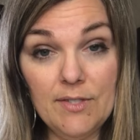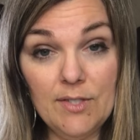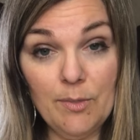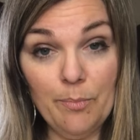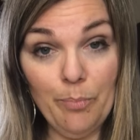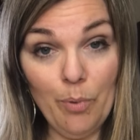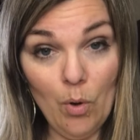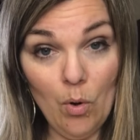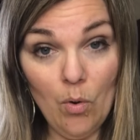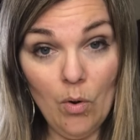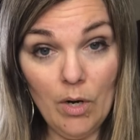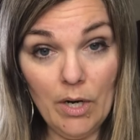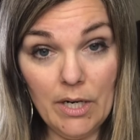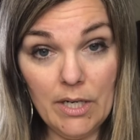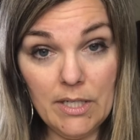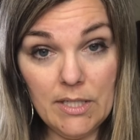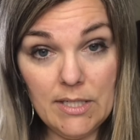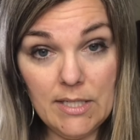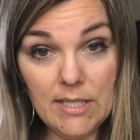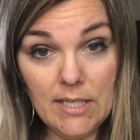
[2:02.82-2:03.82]

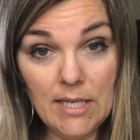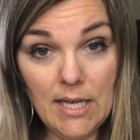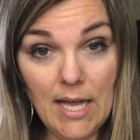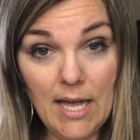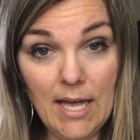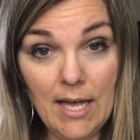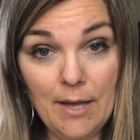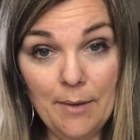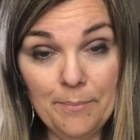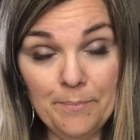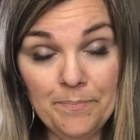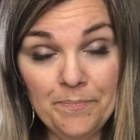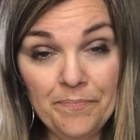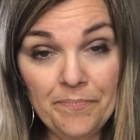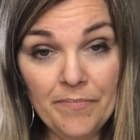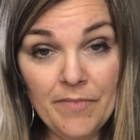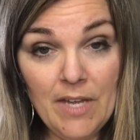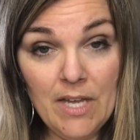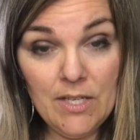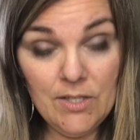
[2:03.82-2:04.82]
support.
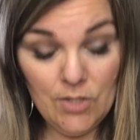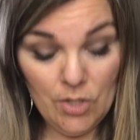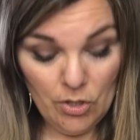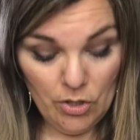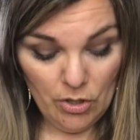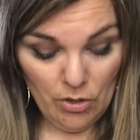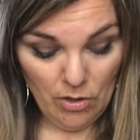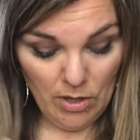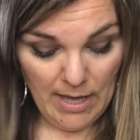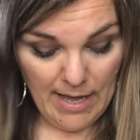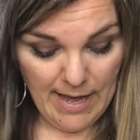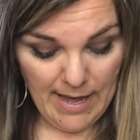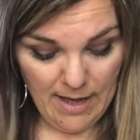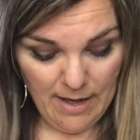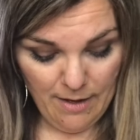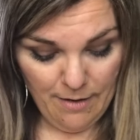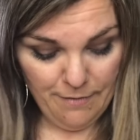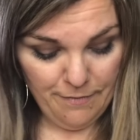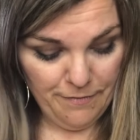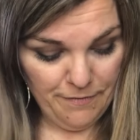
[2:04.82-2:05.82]
So you'll
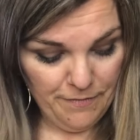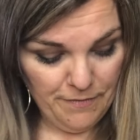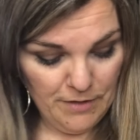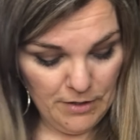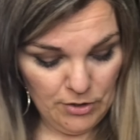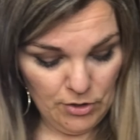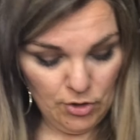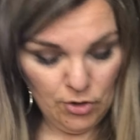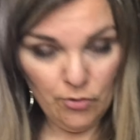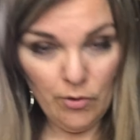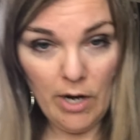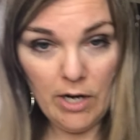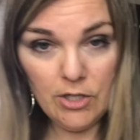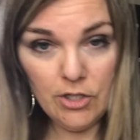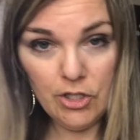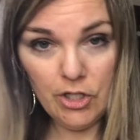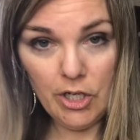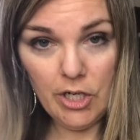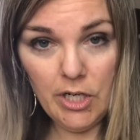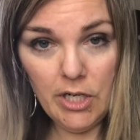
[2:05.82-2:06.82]
have the
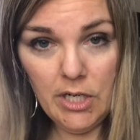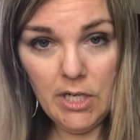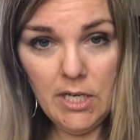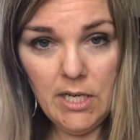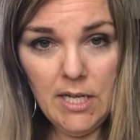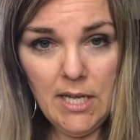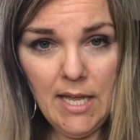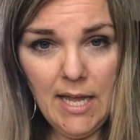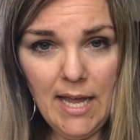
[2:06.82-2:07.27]
structure